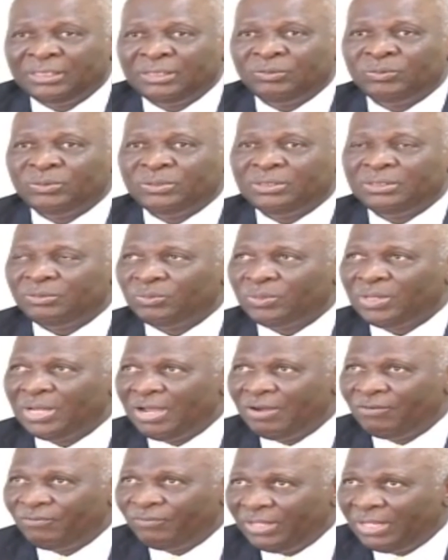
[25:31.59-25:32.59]
We
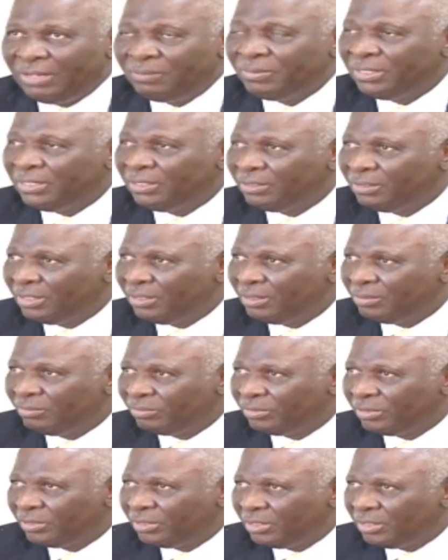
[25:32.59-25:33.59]
have them in
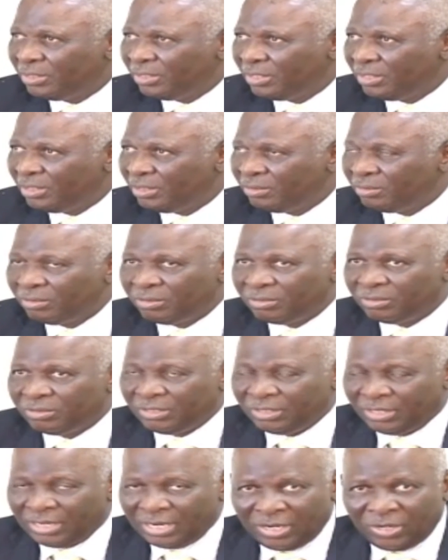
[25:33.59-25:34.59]

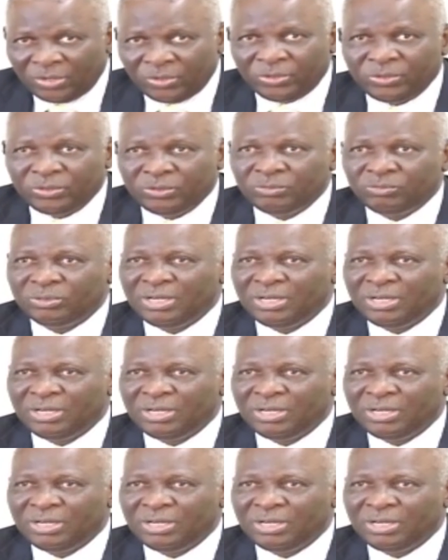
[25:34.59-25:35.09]
Sierra Leone.